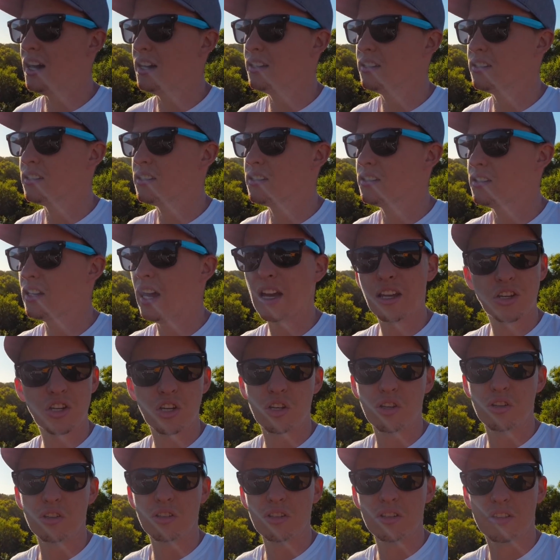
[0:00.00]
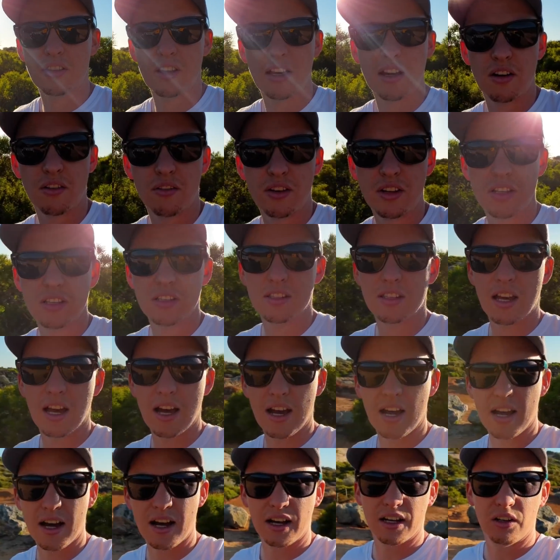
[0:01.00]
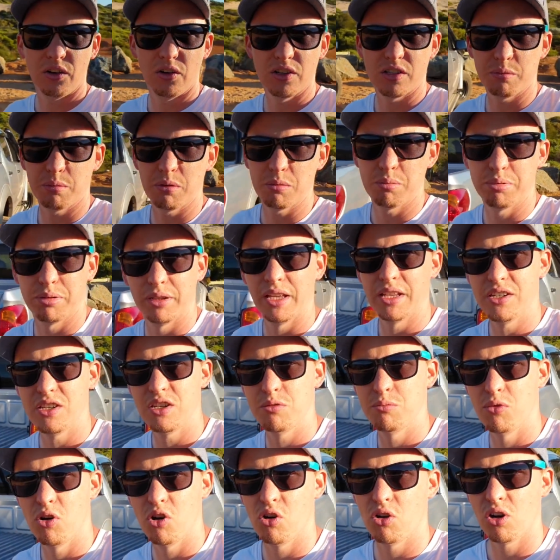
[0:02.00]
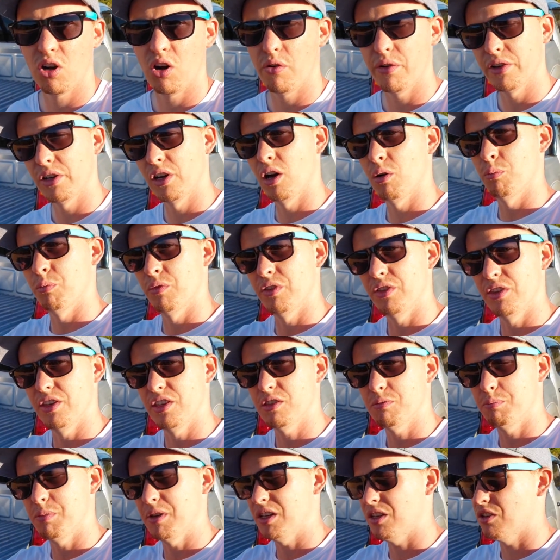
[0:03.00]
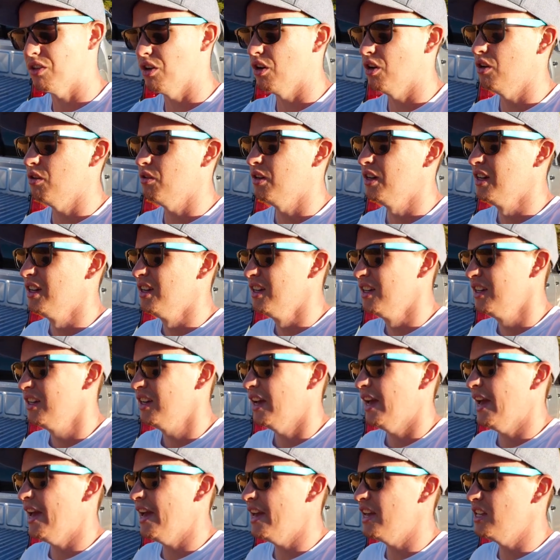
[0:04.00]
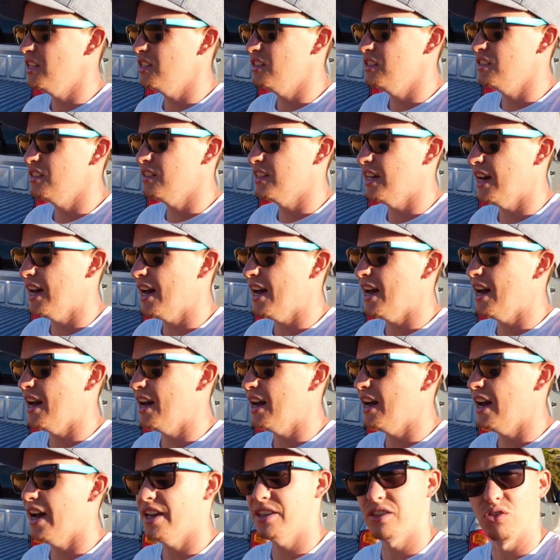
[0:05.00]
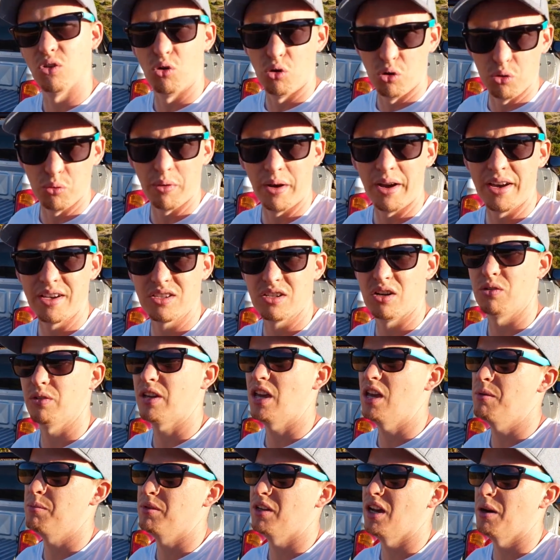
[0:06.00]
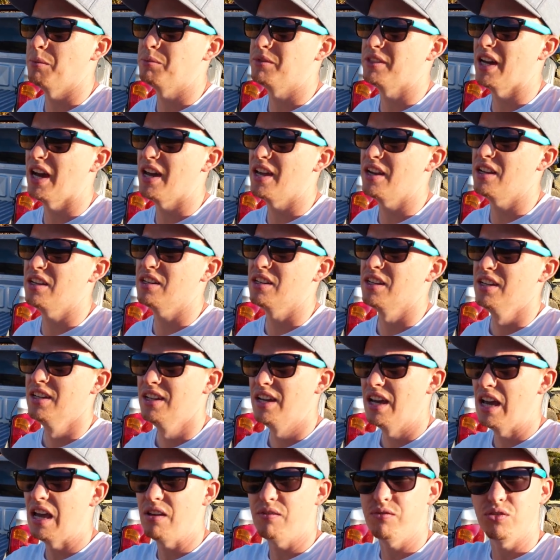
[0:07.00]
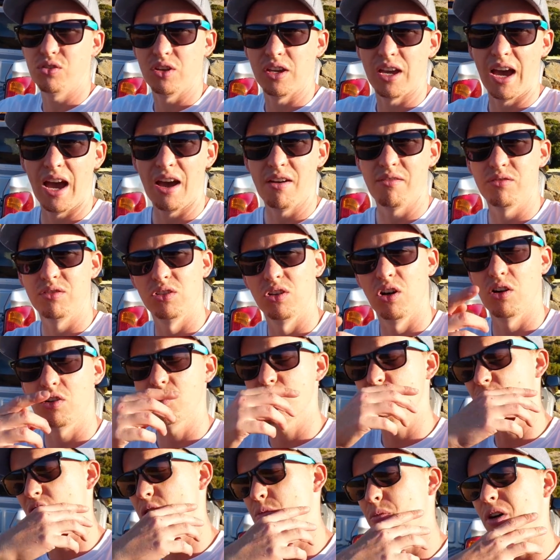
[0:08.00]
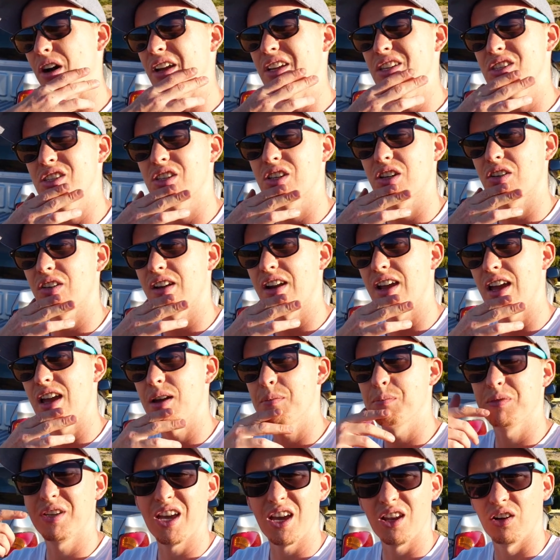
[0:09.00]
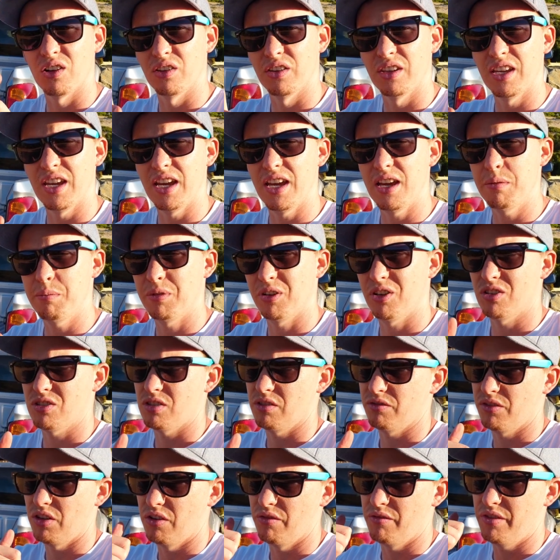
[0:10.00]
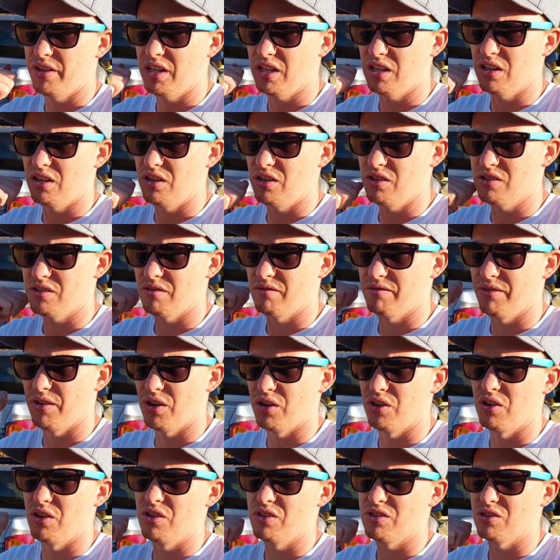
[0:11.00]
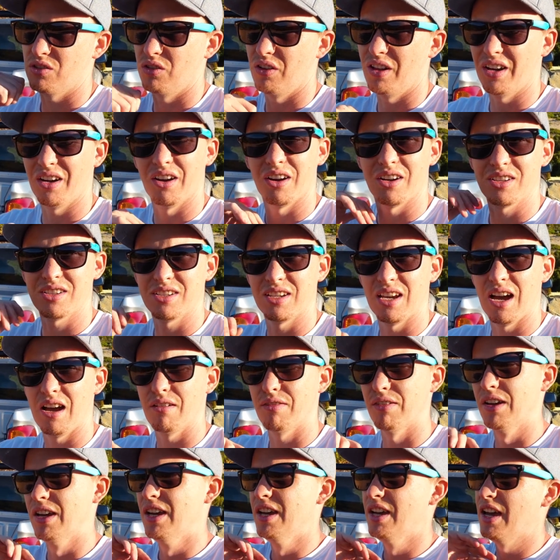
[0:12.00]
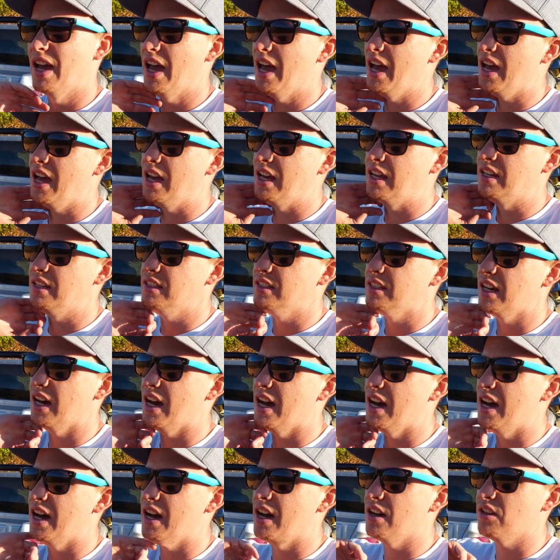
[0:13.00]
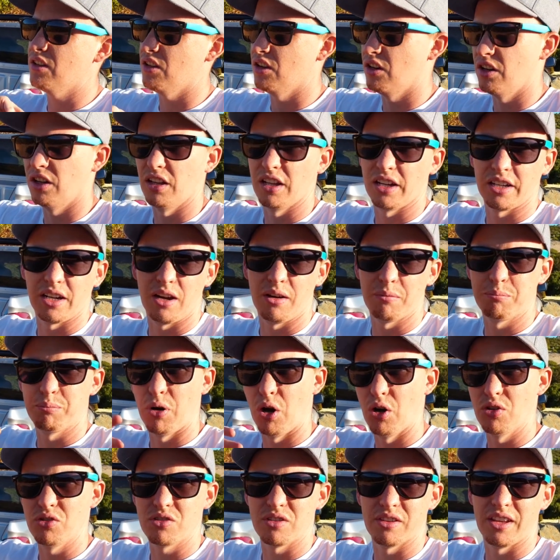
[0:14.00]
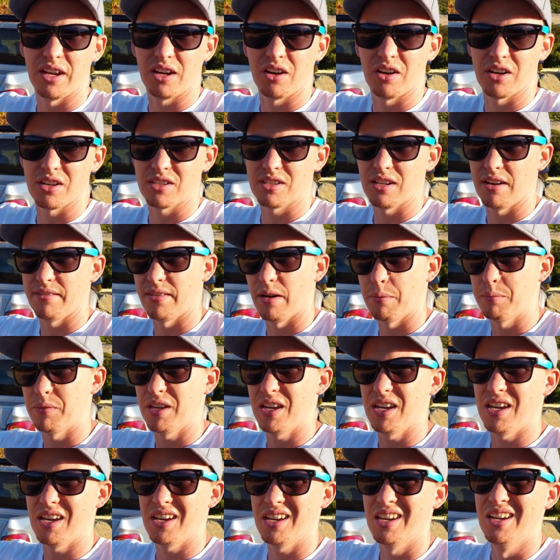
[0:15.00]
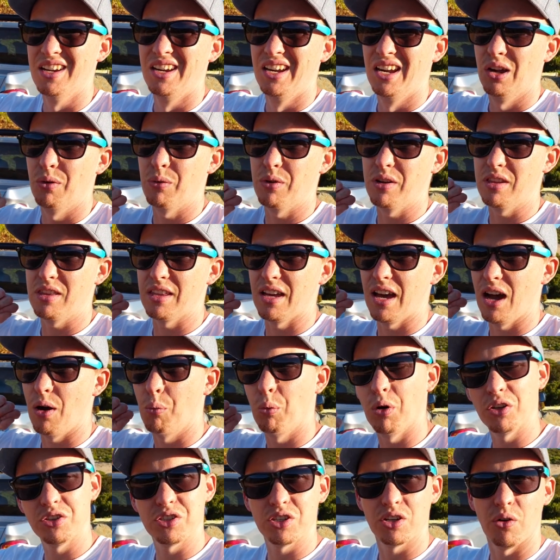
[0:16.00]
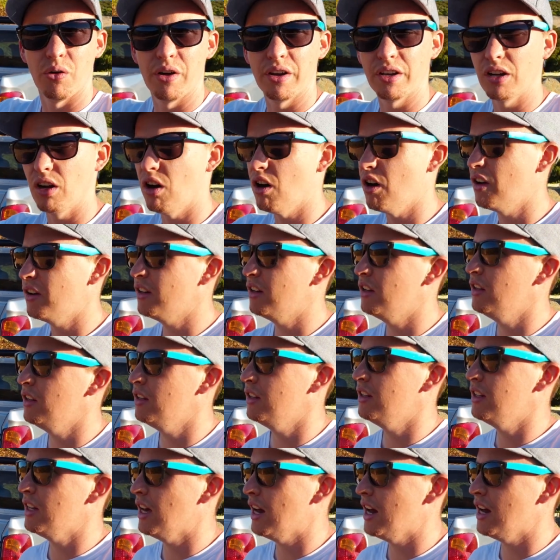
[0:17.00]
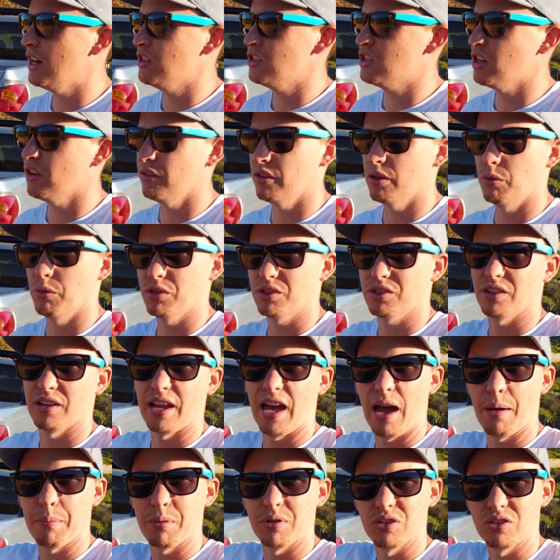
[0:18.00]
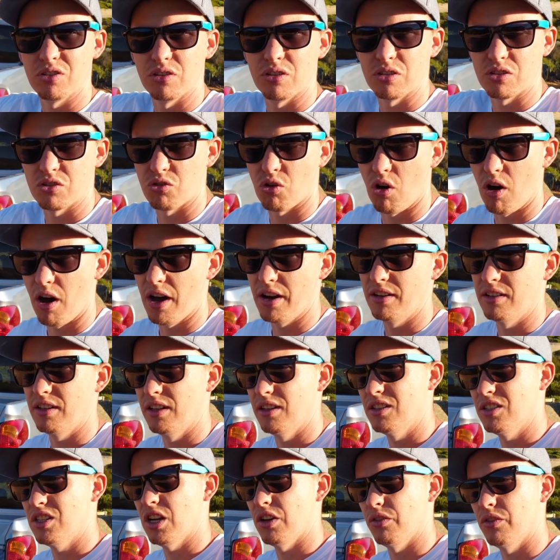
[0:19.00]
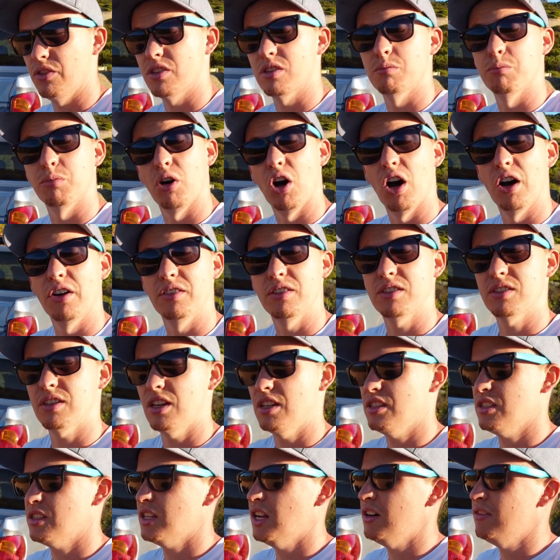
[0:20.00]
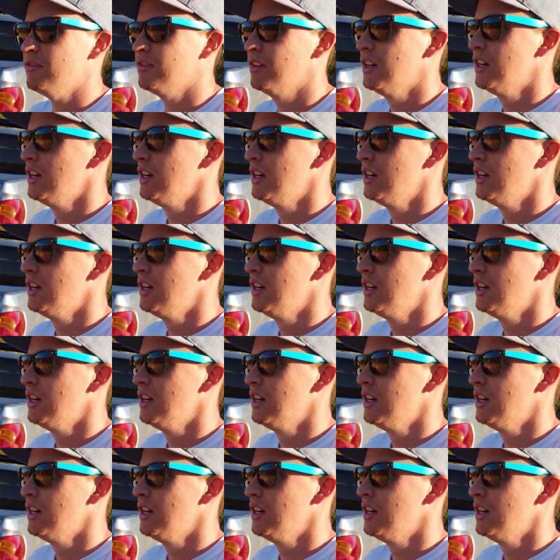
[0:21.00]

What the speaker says: stay tuned, there is going to be plenty more going on with this big girl, and as always, I'll keep you updated. If you have not joined my Instagram, get on there, because I've got videos and photos and all that kind of stuff, and like I post and that kind of stuff up there with what's going on, and generally what's going to happen to the Triton, and generally some behind the scenes stuff.